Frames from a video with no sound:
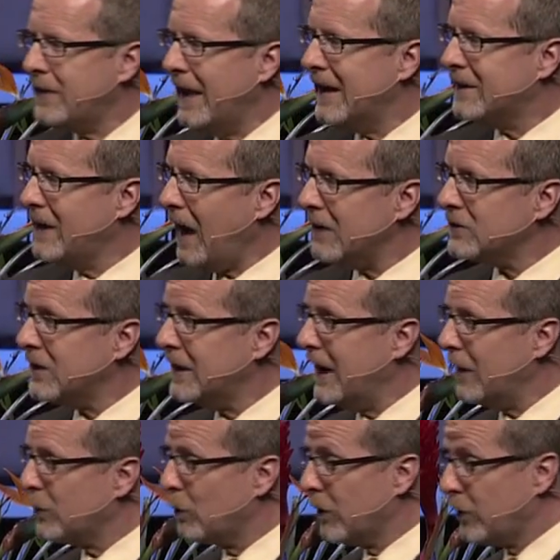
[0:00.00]
they had gotten
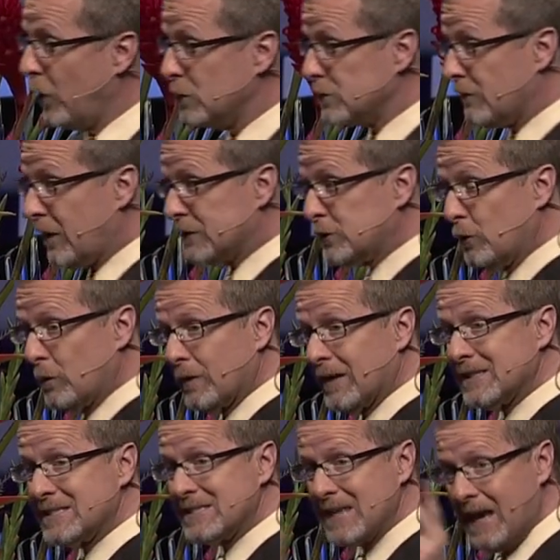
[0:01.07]
together with those of us who were
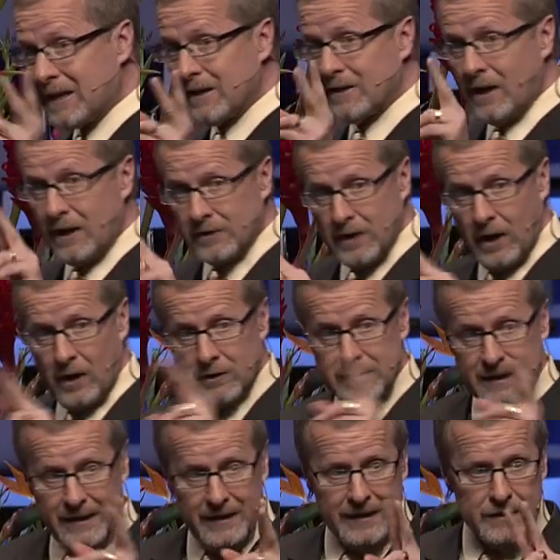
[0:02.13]
the second adult
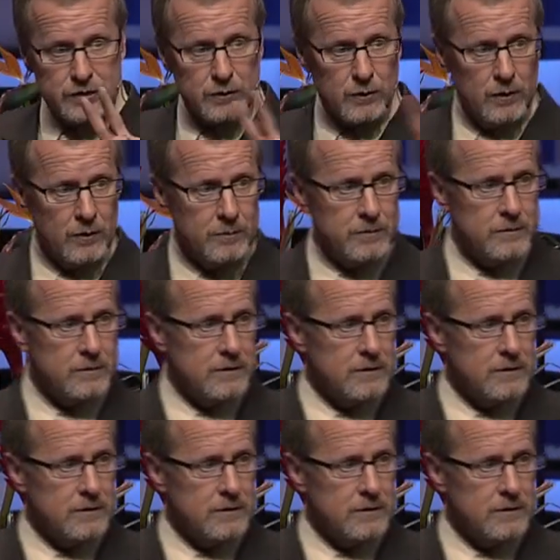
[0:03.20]
in each group.